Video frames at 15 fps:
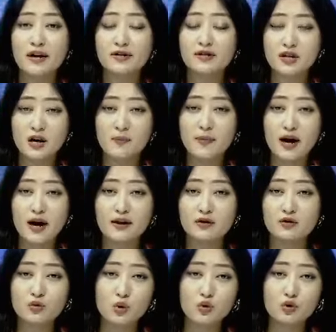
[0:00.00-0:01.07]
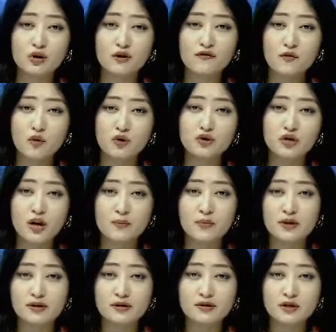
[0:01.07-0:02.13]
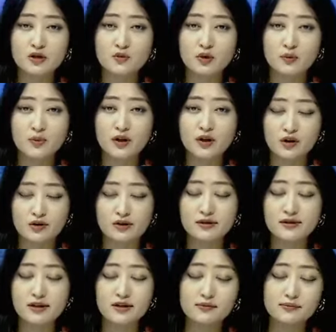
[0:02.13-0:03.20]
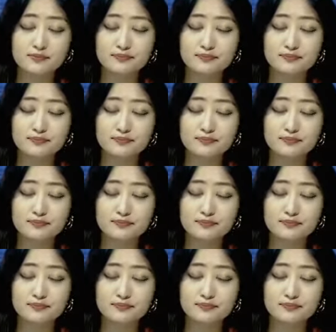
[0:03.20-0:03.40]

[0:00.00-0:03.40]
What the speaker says: lined up and a total of 40 ambulances will be here, he said.